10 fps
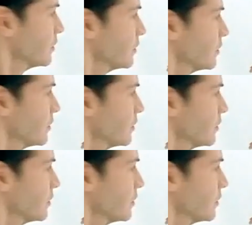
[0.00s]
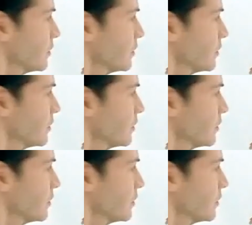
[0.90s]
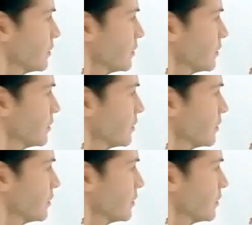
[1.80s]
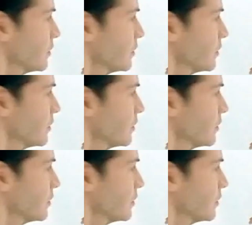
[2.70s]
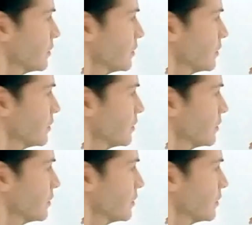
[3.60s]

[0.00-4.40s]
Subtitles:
The person shown says nothing.